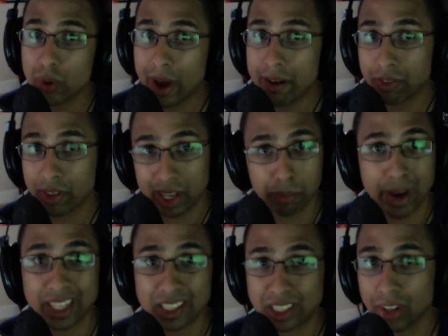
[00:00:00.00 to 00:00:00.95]
have like
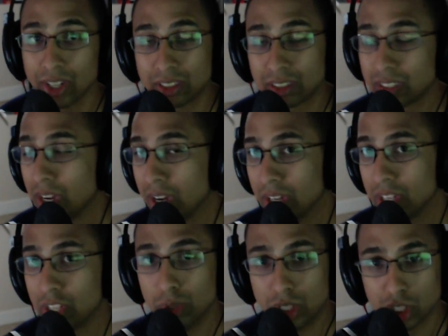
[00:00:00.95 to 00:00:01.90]
mass zealots,
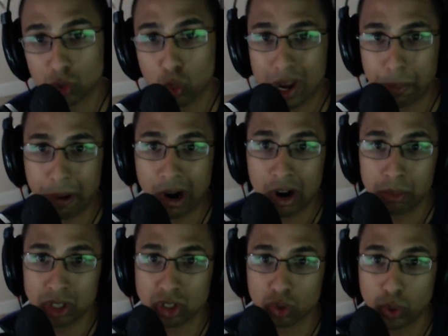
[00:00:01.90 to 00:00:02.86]
you would just wipe
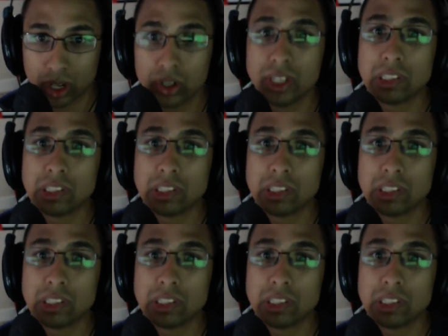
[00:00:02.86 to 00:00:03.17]
armies quickly.